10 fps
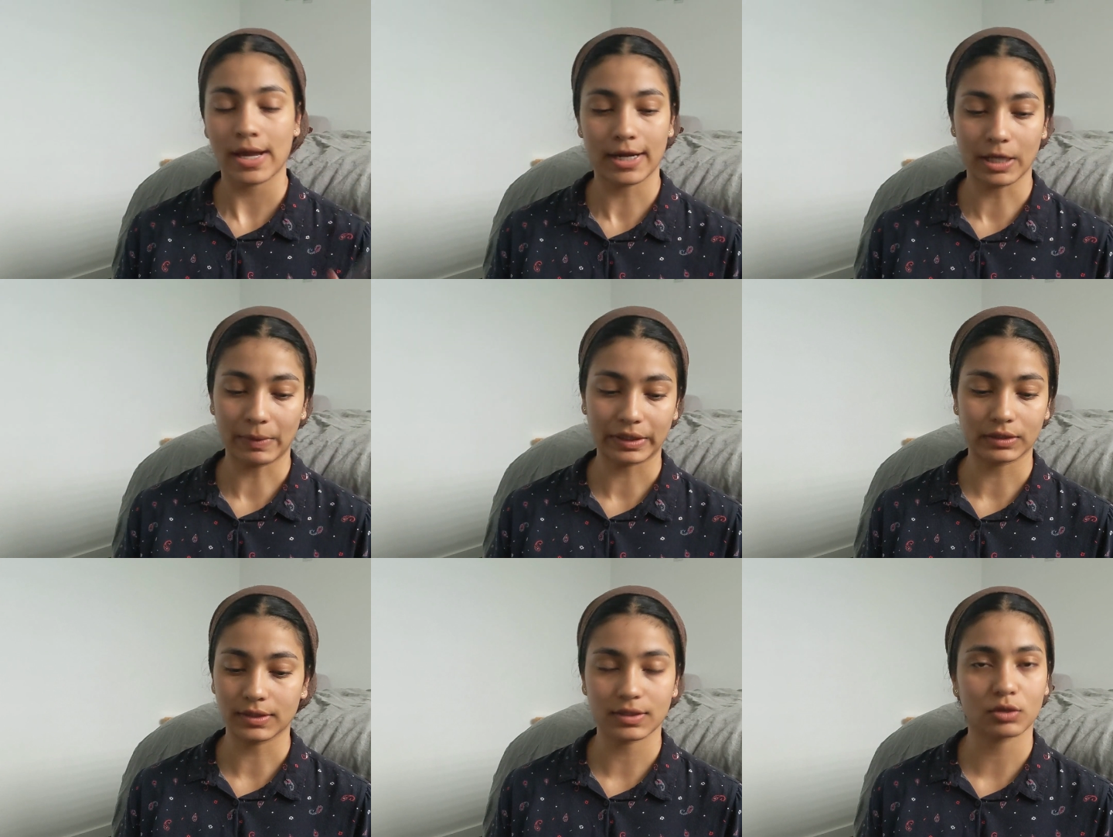I can
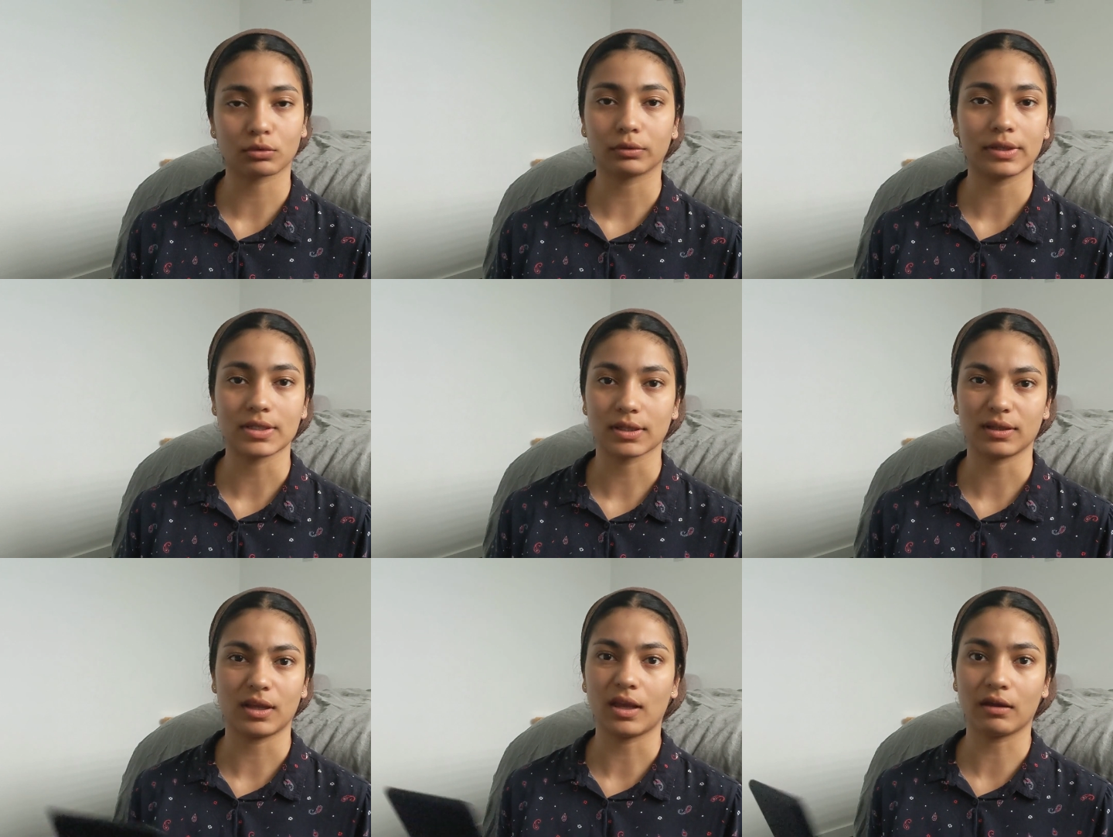easily throw it into
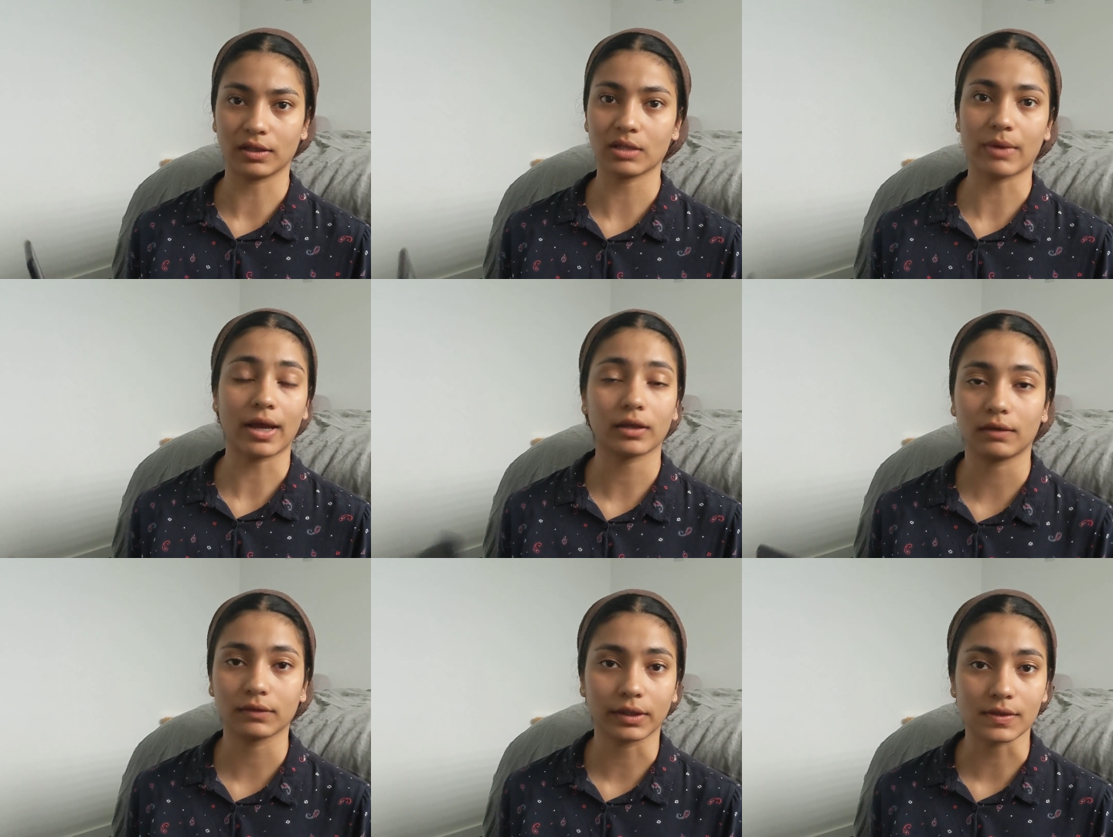a knee bag,
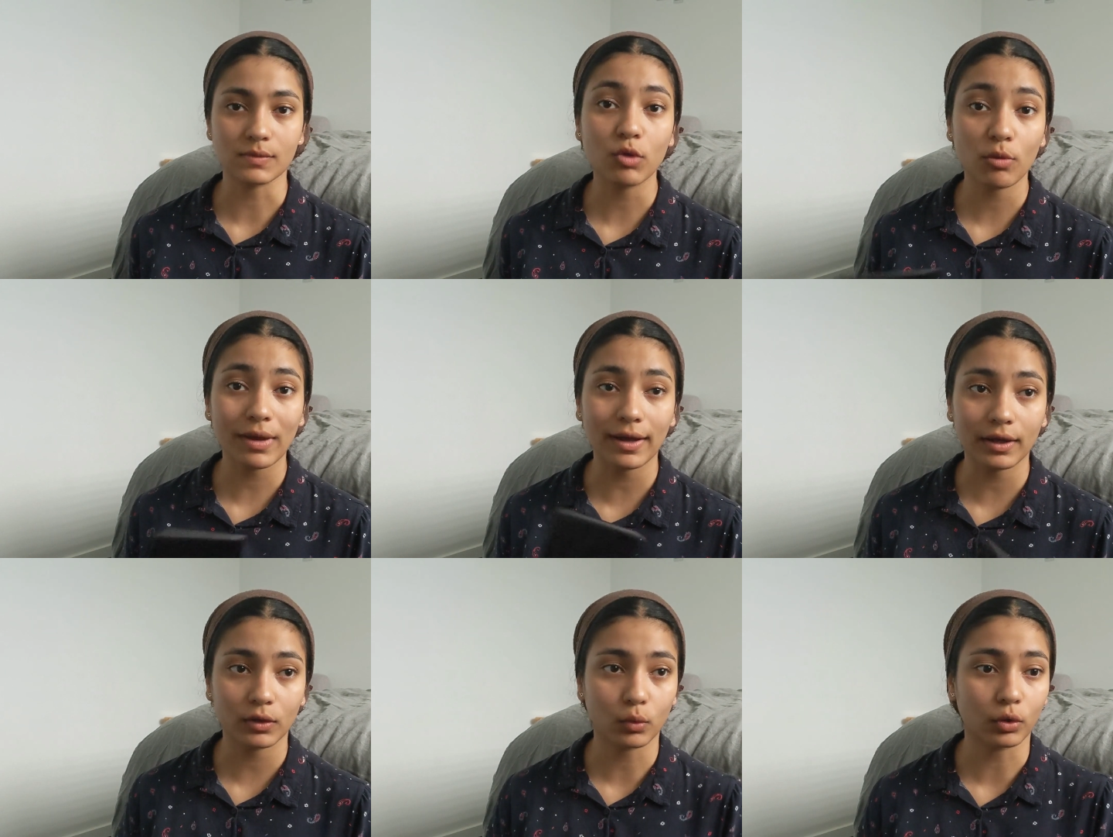even like a small
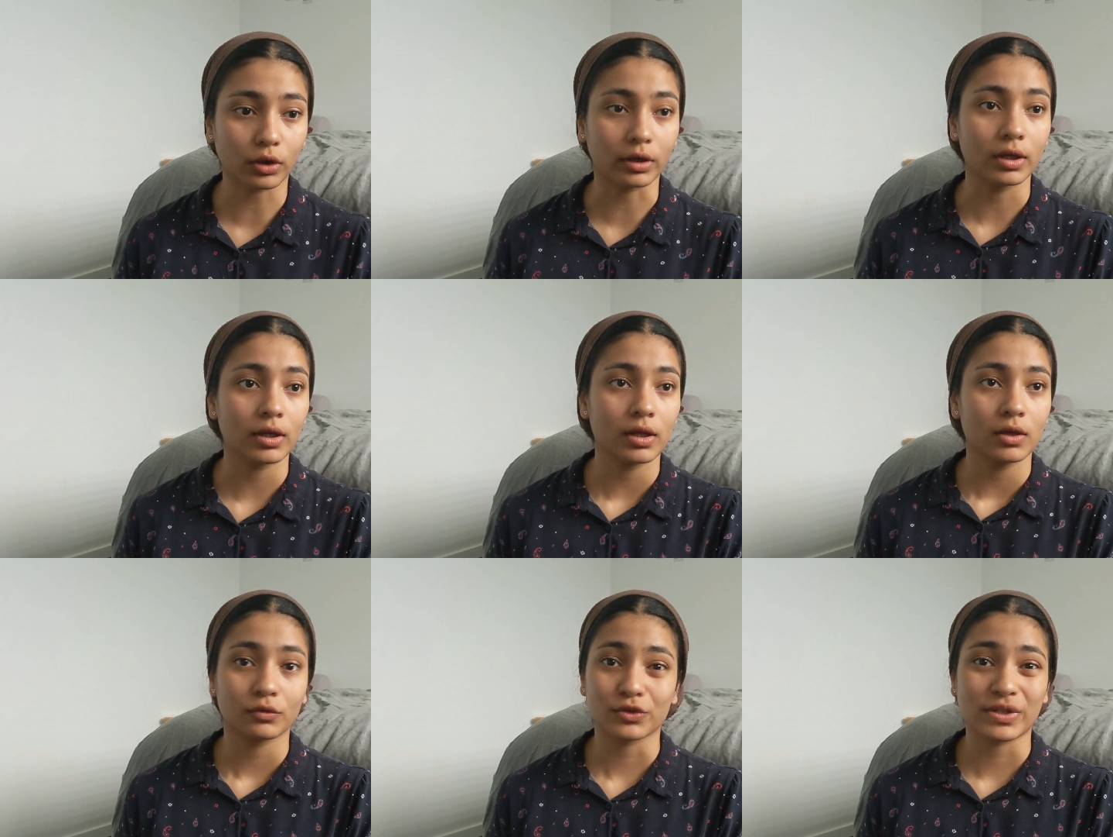bag, or
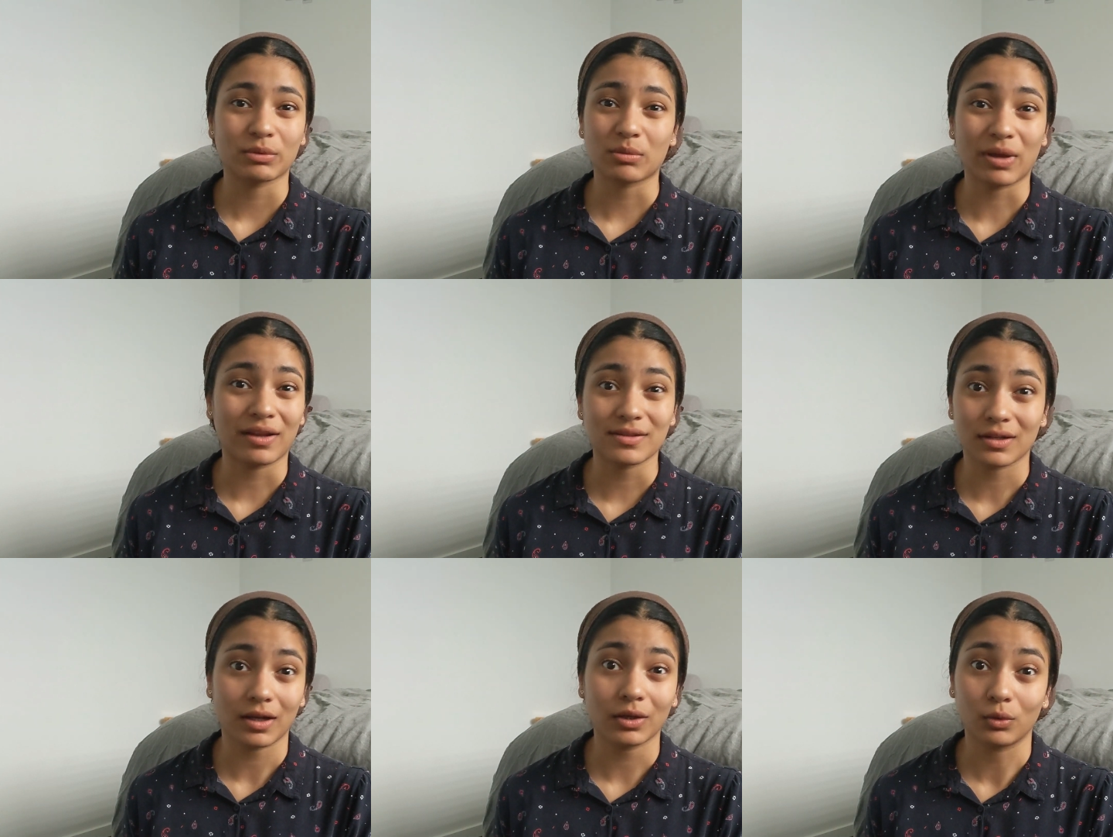for some of the pants
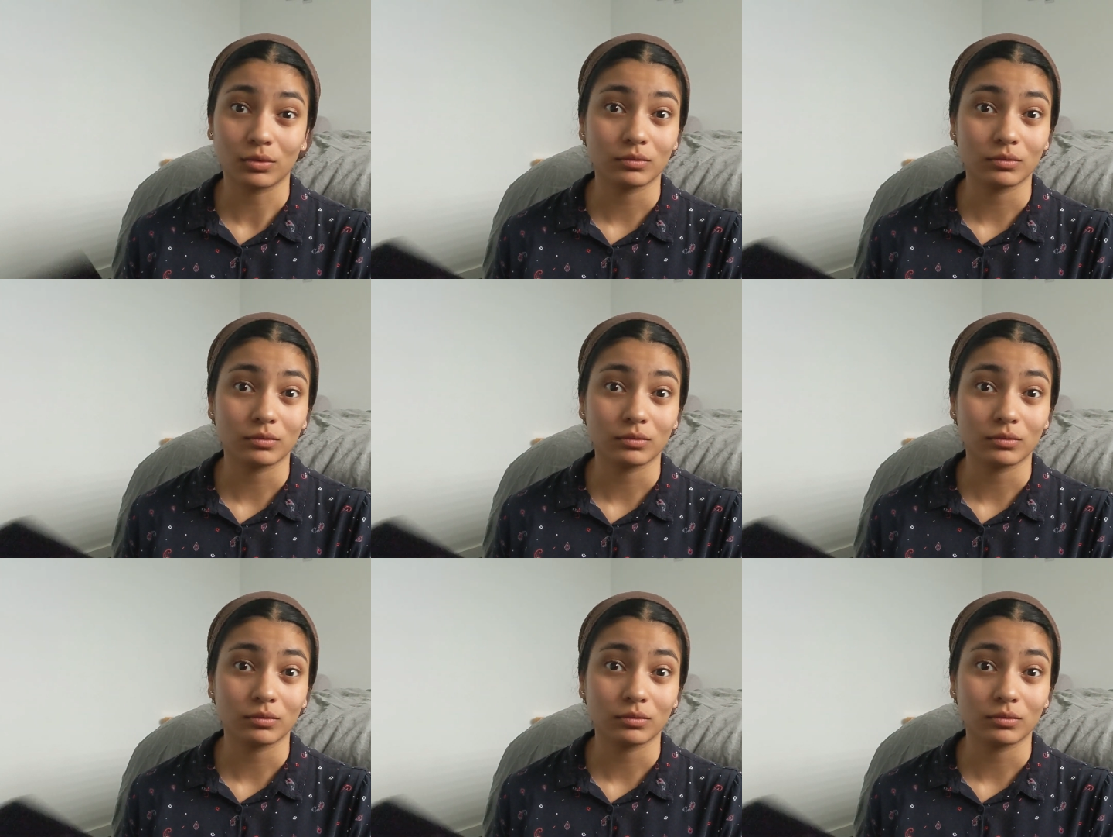that I own,